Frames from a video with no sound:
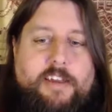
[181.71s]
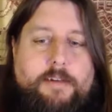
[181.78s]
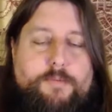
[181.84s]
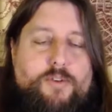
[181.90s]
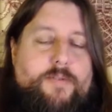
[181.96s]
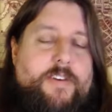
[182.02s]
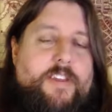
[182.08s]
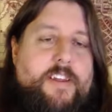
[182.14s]
a
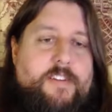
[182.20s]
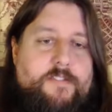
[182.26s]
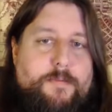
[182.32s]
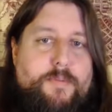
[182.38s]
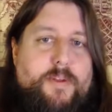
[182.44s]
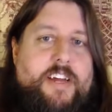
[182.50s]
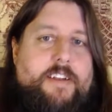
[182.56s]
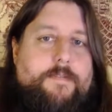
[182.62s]
movie that is
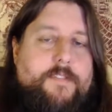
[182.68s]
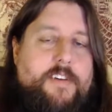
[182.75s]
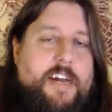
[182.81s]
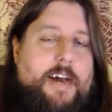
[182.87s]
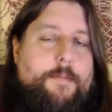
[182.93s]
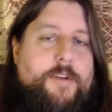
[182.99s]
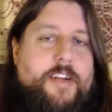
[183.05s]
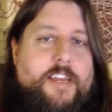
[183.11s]
a blend of
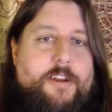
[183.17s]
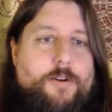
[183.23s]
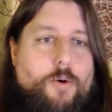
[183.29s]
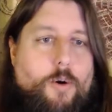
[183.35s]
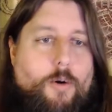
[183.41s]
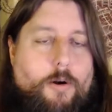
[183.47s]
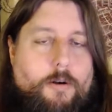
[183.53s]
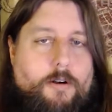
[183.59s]
comedy and
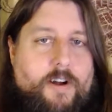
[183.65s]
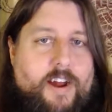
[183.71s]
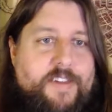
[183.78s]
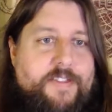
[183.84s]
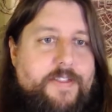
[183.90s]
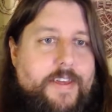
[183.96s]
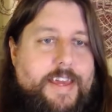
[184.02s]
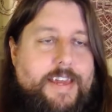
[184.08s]
horror,
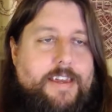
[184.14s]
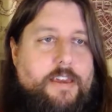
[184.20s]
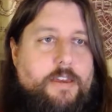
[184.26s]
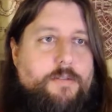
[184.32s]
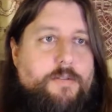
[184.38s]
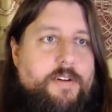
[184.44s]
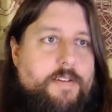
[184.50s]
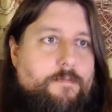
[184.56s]
I think
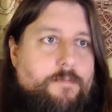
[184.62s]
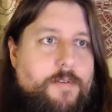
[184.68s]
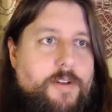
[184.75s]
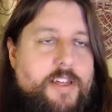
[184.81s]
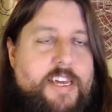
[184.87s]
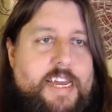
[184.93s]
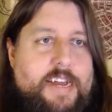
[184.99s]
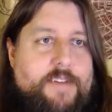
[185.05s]
you
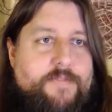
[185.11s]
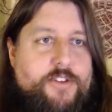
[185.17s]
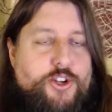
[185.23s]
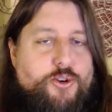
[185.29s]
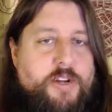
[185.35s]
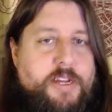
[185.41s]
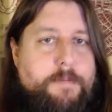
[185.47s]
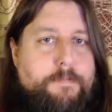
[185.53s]
really have to
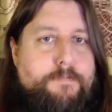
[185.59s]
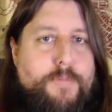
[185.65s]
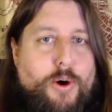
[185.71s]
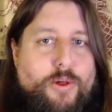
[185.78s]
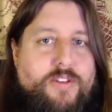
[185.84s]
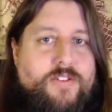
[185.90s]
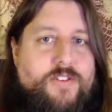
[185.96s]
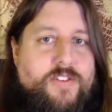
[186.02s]
treat
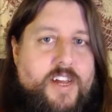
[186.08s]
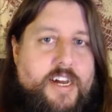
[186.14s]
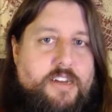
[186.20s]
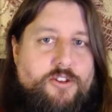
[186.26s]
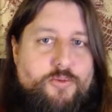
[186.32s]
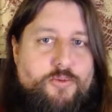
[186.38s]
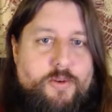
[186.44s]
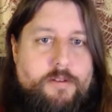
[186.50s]
both
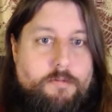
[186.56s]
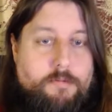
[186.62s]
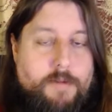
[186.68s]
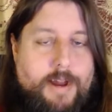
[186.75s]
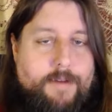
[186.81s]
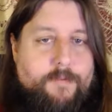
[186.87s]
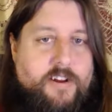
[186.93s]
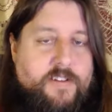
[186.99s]
sides with
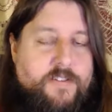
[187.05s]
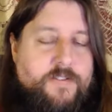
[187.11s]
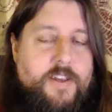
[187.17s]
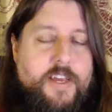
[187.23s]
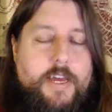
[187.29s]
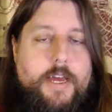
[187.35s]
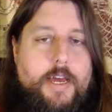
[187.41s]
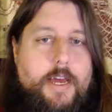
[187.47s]
reverence.
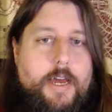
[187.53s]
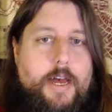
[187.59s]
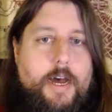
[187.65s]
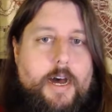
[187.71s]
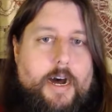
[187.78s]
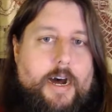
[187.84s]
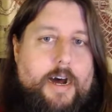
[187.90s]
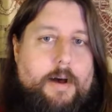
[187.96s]

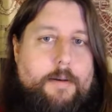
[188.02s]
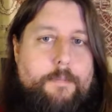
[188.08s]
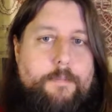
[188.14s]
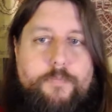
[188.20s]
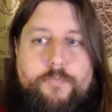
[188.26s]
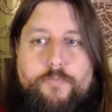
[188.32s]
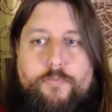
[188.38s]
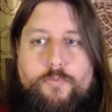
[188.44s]

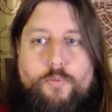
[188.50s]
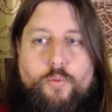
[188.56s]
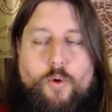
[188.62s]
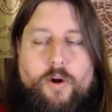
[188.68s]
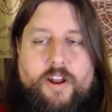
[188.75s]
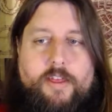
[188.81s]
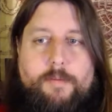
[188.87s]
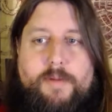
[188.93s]
Um,
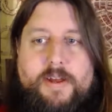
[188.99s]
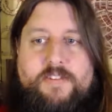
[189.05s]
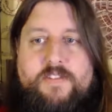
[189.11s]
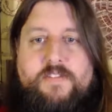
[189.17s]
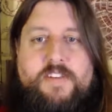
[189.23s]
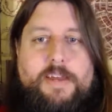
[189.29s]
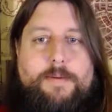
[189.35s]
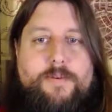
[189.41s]
one of the
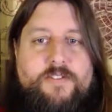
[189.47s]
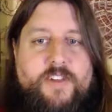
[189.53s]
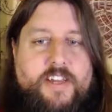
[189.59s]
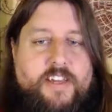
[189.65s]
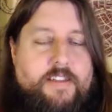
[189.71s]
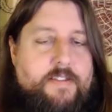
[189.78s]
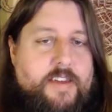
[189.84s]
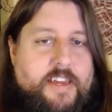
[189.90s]
best examples
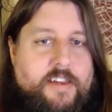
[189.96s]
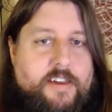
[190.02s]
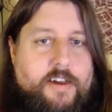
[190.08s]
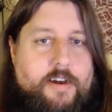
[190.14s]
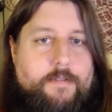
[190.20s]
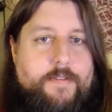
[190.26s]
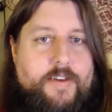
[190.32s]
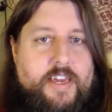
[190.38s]
I can think
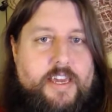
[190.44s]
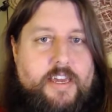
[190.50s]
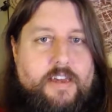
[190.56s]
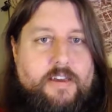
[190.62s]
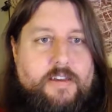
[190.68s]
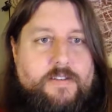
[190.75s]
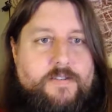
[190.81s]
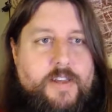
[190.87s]
of
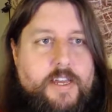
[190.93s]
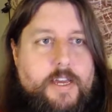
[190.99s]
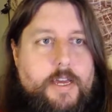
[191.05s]
is